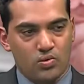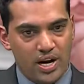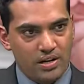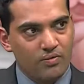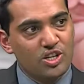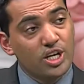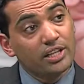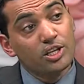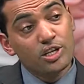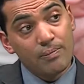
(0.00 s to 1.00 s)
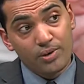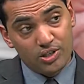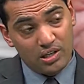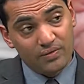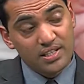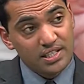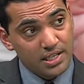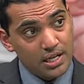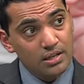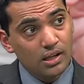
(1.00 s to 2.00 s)
Right. We check the temperature of the
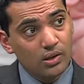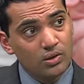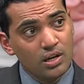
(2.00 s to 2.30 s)
skin alone.